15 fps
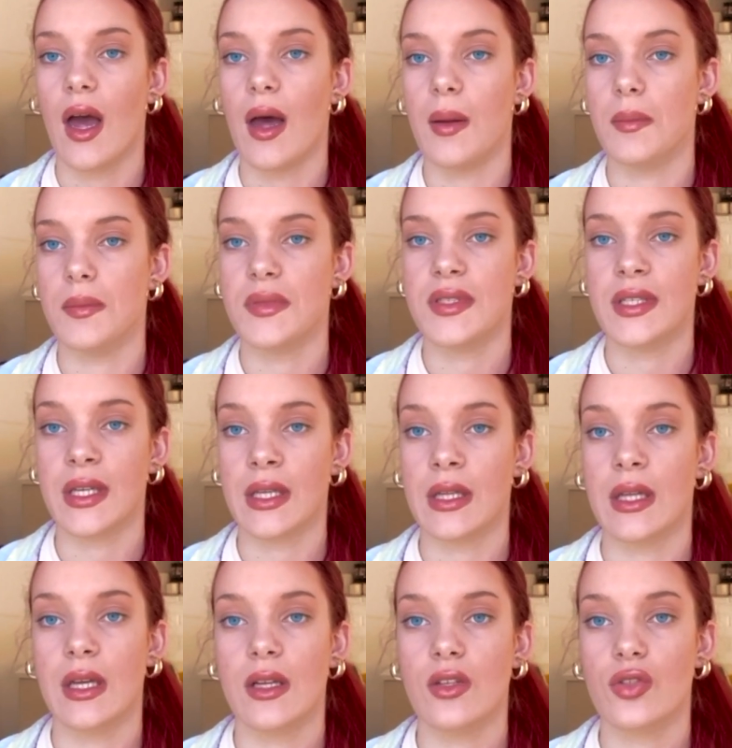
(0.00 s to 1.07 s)
um,
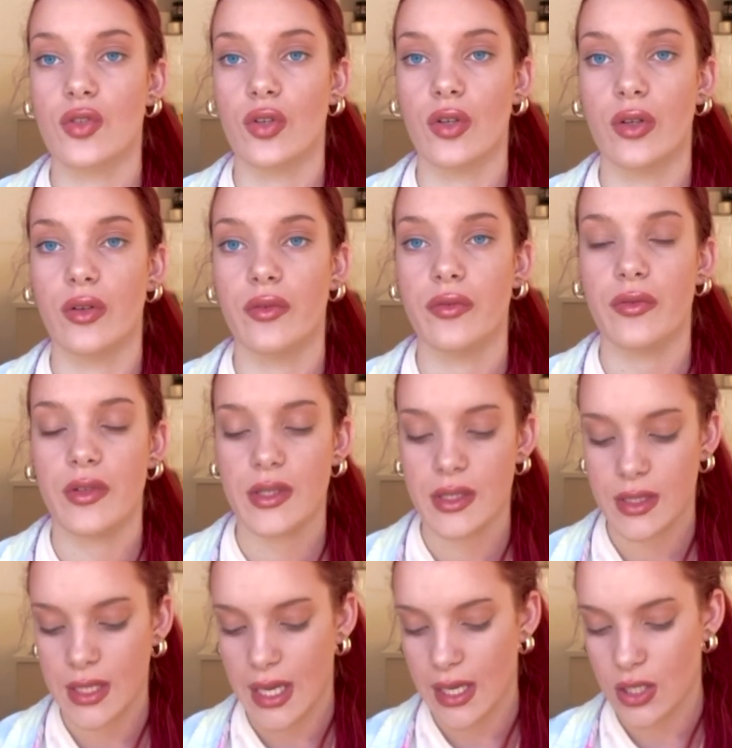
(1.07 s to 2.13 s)
singlet sort of
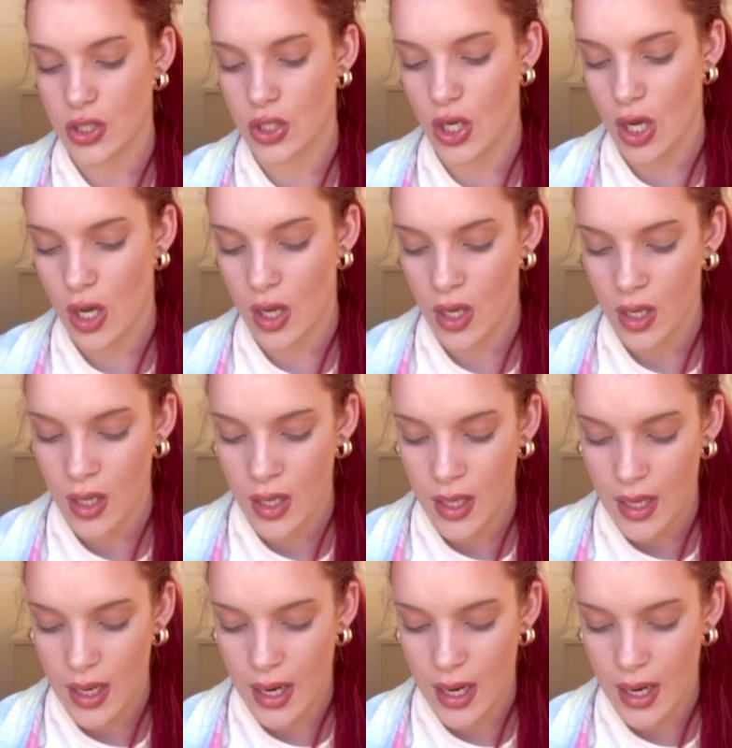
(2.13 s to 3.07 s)
t-shirt